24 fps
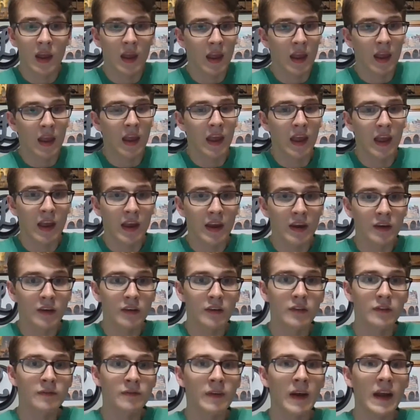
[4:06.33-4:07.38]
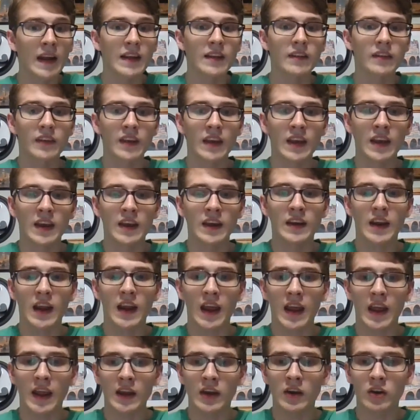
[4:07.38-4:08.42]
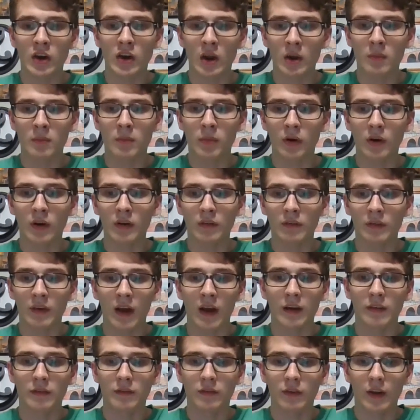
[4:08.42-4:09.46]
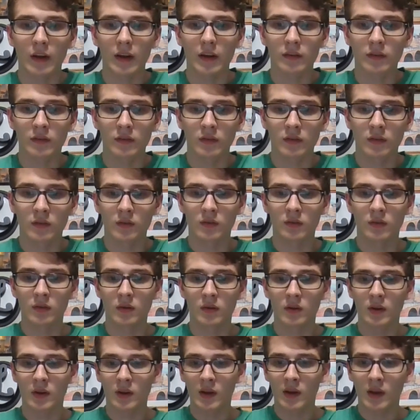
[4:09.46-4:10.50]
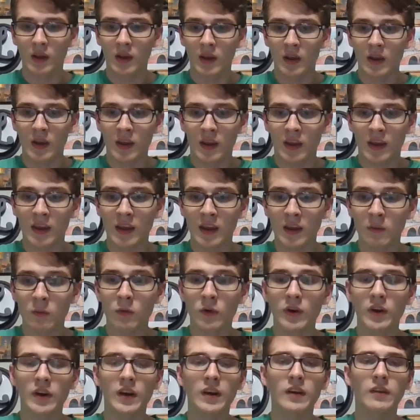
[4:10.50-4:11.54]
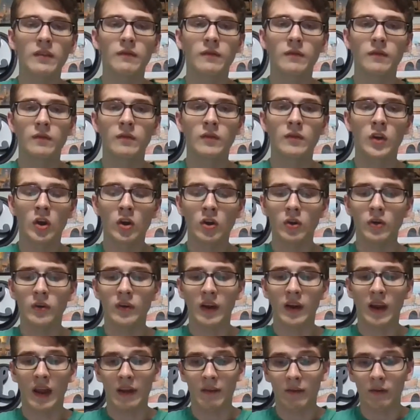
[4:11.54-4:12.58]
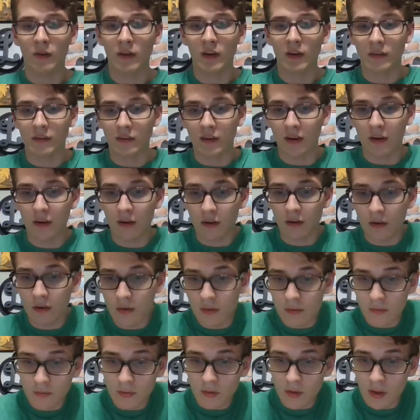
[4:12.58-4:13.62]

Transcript: and fights in a number of conflicts. He would include, I have a list here,